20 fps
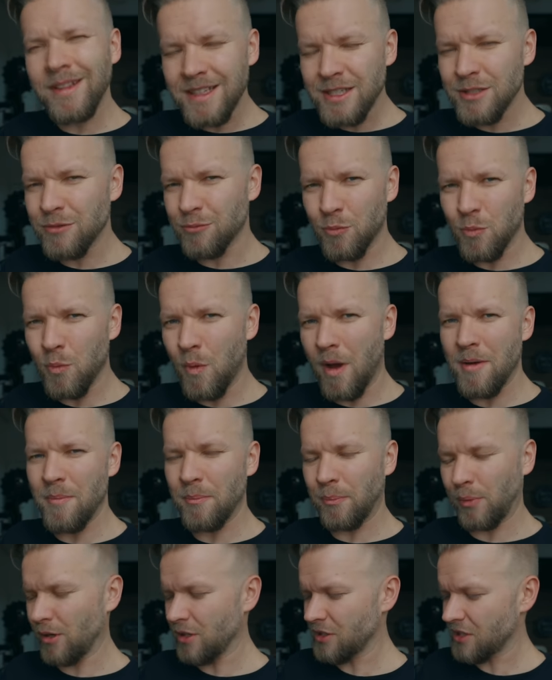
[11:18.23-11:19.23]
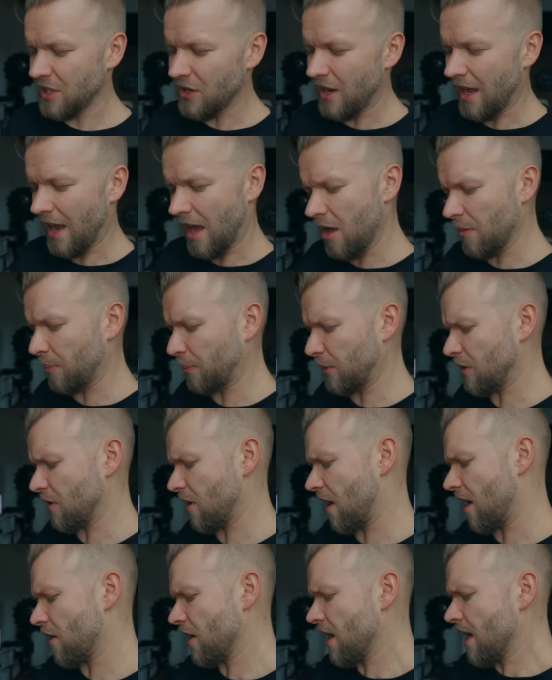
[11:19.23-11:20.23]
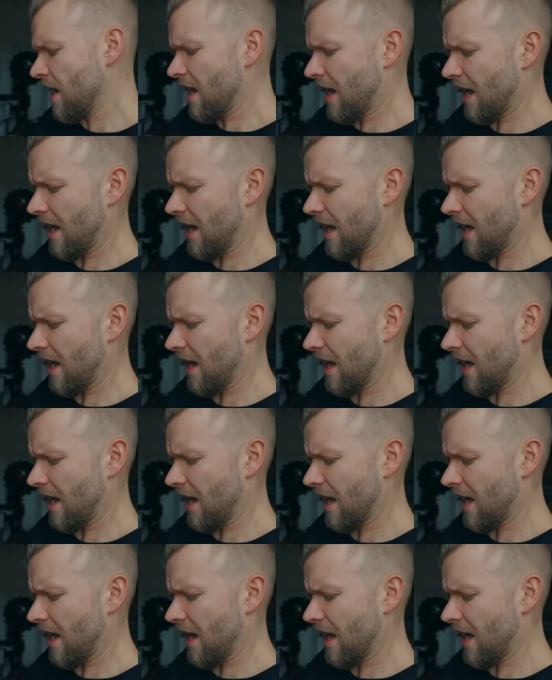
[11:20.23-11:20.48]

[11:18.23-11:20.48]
at least one person to help you out.